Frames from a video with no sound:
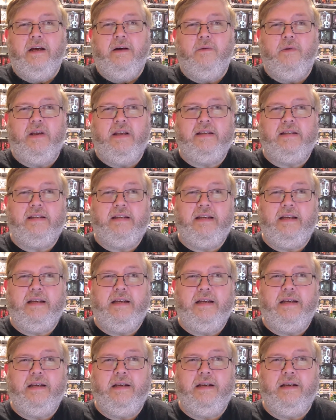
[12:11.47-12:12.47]
we
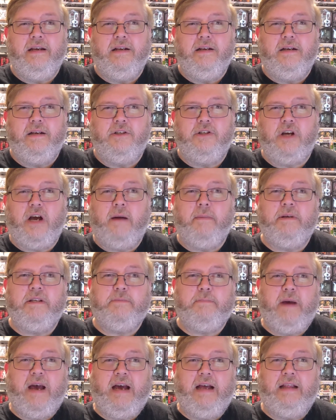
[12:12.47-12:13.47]
see Jabba's
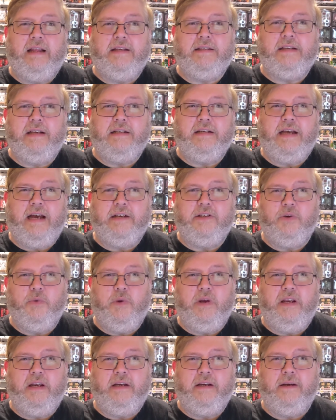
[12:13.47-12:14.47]
palace on
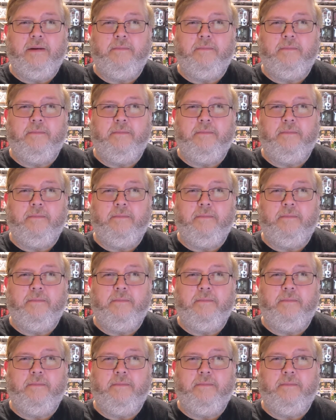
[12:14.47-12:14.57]
Tatooine.